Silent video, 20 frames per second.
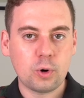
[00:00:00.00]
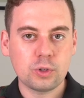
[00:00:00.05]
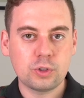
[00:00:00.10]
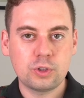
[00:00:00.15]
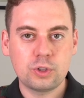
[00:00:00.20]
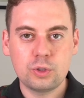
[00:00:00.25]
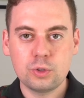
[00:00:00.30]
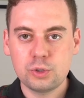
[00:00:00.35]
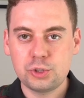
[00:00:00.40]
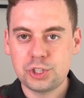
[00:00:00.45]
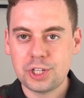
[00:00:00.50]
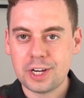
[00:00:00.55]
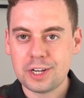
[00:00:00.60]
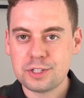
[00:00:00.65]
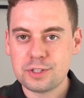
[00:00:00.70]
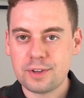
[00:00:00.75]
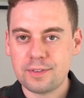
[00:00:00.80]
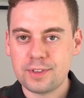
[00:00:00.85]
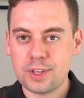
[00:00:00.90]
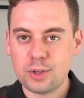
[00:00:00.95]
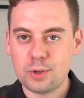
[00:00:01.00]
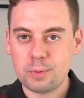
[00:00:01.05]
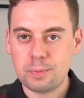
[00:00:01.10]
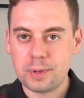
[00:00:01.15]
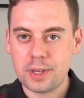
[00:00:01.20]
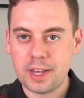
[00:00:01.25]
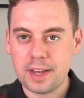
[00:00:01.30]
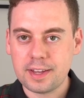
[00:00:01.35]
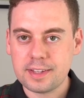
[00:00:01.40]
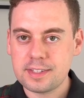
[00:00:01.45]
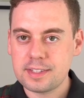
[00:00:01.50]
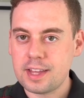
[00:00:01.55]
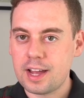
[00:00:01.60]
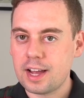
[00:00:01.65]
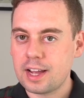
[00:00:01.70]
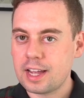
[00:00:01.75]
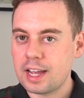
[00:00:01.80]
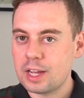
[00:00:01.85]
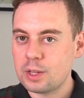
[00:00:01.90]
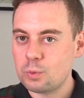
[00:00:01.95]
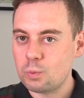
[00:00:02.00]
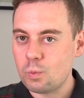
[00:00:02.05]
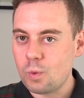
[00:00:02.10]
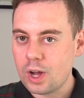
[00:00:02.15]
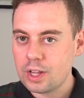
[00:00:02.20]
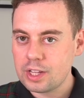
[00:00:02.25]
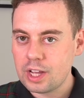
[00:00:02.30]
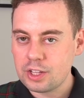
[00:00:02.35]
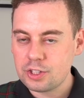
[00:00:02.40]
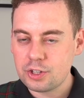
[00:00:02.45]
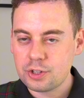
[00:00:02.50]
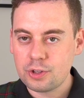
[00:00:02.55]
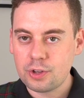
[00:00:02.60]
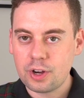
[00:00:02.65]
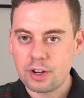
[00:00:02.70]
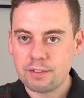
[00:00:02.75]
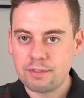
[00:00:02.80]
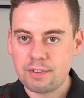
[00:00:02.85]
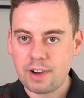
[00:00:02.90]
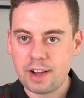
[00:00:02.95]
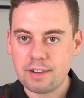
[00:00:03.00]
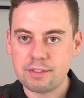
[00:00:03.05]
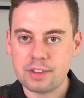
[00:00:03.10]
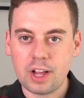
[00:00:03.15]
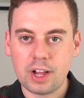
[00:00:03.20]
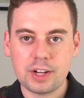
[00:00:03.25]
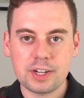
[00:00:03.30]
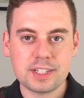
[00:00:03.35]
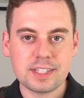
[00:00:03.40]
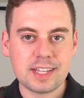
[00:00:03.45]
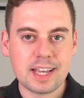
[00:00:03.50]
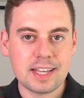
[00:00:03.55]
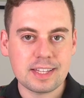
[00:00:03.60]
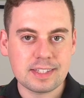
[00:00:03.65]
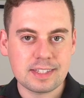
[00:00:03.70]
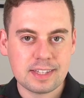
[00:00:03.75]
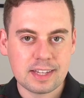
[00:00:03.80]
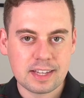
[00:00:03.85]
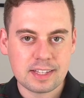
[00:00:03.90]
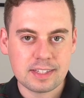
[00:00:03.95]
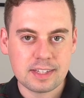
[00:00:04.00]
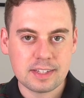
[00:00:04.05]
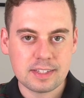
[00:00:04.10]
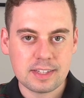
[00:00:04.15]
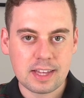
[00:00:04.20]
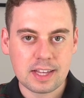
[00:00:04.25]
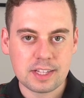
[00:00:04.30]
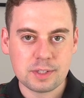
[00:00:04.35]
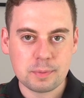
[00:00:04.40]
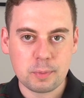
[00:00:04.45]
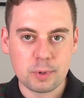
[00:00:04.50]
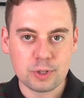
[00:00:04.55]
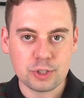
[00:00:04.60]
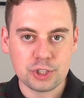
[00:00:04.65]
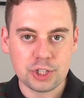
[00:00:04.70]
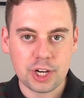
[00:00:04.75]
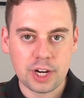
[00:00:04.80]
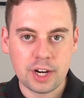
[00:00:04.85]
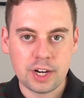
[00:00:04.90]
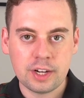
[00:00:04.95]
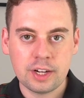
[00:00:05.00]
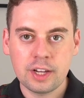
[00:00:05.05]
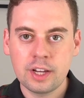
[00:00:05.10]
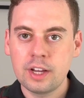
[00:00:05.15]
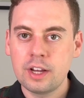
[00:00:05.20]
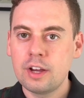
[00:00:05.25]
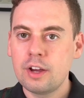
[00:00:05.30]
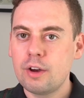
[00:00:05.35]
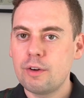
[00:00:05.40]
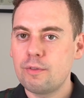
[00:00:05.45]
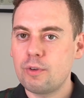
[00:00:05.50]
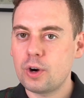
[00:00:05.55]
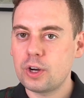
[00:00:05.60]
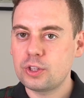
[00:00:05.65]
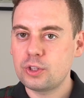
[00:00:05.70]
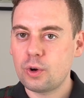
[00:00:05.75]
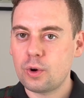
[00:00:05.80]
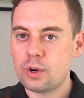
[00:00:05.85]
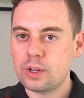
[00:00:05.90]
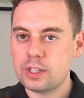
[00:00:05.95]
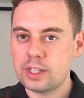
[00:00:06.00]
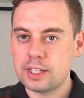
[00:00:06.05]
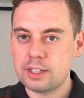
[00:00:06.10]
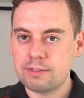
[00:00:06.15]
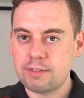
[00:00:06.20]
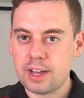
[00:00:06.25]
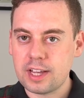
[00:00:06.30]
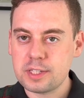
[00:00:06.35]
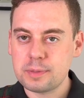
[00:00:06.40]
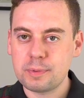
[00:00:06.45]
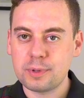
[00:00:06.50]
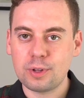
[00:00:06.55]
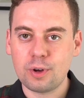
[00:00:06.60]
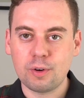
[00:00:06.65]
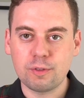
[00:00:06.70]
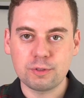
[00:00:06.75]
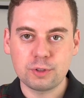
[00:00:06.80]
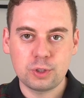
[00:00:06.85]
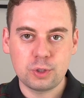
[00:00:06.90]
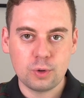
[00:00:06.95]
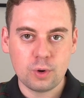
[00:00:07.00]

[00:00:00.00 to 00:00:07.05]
bought 2 shares of the UPS stock at $135.60 per share, for a total investment of